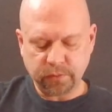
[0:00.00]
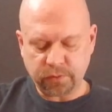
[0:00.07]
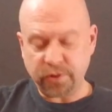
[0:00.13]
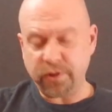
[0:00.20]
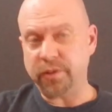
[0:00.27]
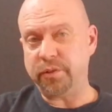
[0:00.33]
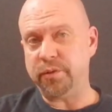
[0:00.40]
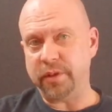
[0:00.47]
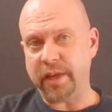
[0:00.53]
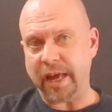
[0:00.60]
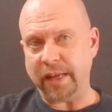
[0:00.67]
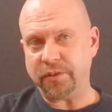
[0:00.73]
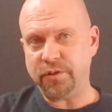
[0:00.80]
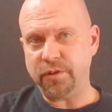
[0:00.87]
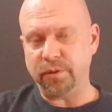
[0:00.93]
so you could do
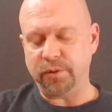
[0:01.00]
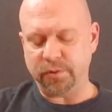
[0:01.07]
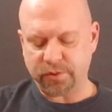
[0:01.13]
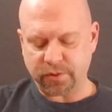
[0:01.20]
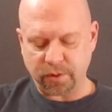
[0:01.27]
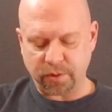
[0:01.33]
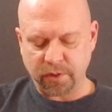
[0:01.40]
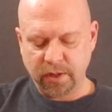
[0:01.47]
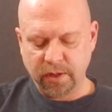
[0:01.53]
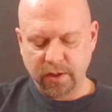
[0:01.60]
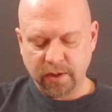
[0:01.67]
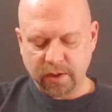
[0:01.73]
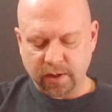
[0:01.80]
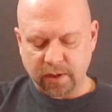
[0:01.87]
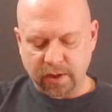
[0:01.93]
that too. So
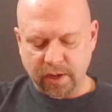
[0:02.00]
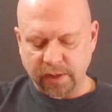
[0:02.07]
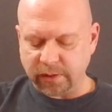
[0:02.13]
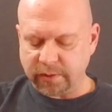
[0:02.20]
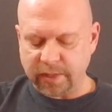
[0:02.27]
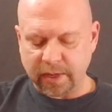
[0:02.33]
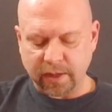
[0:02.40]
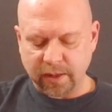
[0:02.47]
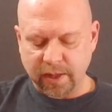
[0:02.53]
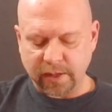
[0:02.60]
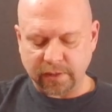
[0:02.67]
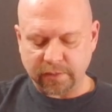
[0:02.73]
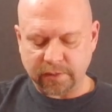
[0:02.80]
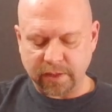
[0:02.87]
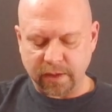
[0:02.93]
on the tail
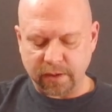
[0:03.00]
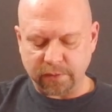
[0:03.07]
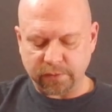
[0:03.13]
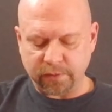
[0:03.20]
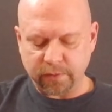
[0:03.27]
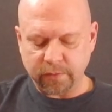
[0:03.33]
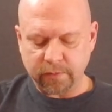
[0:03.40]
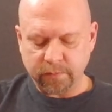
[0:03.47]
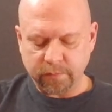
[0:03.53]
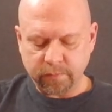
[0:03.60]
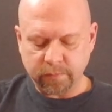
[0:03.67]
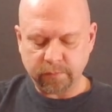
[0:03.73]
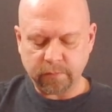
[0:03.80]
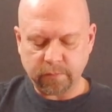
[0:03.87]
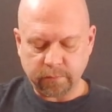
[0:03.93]
end, instead of
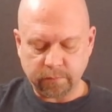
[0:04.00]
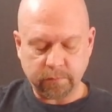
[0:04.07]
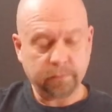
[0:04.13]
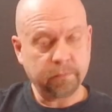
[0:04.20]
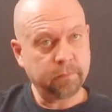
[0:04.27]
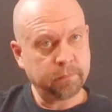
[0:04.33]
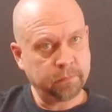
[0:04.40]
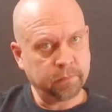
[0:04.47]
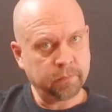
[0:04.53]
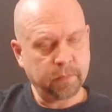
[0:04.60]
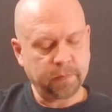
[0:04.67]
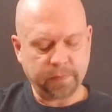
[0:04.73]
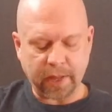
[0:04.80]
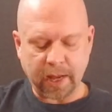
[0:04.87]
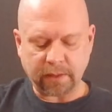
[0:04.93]

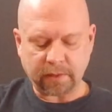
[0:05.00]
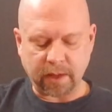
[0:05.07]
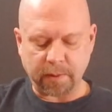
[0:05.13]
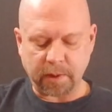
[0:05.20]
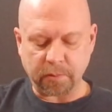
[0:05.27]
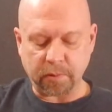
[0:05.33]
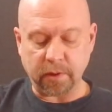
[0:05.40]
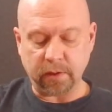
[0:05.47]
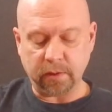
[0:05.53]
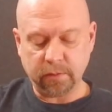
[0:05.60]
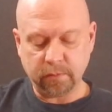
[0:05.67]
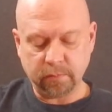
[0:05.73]
that time I went,